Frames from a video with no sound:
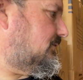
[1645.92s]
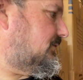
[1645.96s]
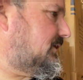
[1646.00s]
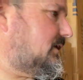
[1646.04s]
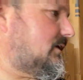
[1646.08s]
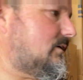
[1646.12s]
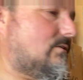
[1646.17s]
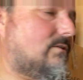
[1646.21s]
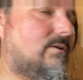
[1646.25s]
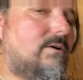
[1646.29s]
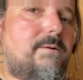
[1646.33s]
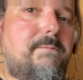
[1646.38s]
they
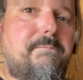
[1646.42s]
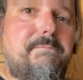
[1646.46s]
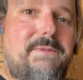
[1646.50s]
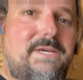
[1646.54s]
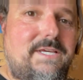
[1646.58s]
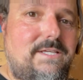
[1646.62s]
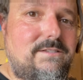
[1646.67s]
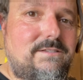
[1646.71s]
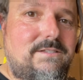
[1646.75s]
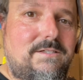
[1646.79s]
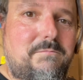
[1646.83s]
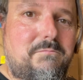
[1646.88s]
are
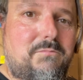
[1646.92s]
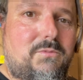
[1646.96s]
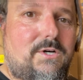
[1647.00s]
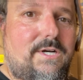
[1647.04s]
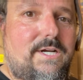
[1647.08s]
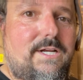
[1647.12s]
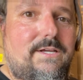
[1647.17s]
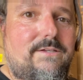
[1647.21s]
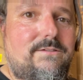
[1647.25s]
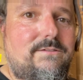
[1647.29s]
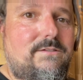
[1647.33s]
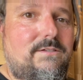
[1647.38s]
amazing
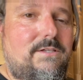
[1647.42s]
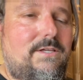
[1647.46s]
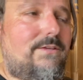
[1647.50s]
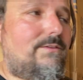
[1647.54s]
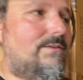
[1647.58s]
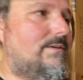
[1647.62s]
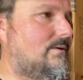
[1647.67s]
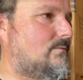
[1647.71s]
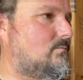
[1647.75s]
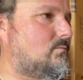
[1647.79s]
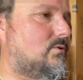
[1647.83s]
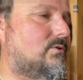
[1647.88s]
brands, and
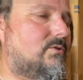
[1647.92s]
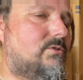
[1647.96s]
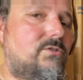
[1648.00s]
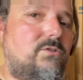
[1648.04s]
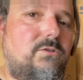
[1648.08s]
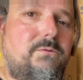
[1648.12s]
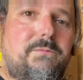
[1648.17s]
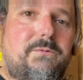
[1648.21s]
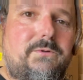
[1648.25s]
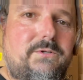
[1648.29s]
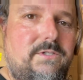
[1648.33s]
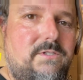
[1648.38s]
they were
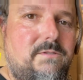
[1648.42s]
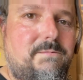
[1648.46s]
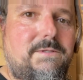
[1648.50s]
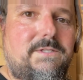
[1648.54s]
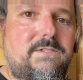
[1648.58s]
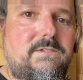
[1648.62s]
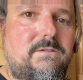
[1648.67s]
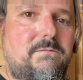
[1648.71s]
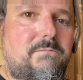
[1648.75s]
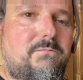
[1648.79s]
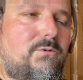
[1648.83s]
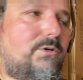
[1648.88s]
super
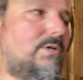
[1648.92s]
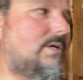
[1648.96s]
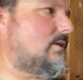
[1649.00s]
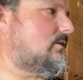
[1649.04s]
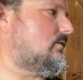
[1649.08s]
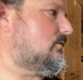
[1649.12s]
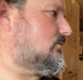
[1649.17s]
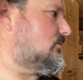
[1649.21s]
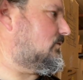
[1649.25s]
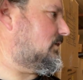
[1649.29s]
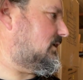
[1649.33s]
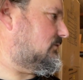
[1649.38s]
expensive, brand
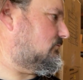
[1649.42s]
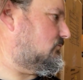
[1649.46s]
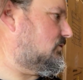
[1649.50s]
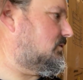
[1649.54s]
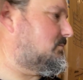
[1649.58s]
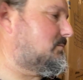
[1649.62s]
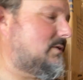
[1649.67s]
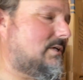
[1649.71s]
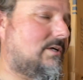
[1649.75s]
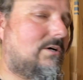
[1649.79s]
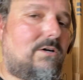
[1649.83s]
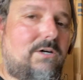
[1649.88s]
new, and
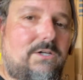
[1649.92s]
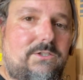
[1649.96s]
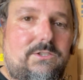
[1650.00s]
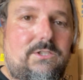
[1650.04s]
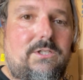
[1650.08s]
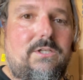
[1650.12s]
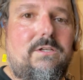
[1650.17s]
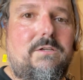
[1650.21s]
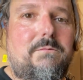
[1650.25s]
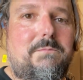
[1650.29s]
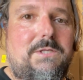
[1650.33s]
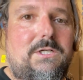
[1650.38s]
we've been
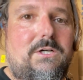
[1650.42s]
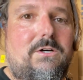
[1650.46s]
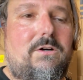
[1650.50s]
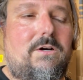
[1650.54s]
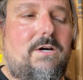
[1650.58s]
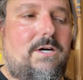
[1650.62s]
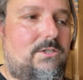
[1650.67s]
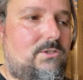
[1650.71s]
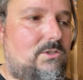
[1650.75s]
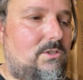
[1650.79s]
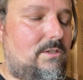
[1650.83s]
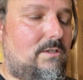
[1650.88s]
auctioning them in our
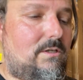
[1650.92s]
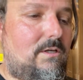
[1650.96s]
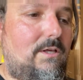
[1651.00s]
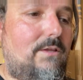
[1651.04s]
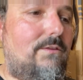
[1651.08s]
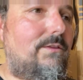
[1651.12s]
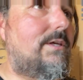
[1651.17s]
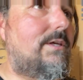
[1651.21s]
auction, and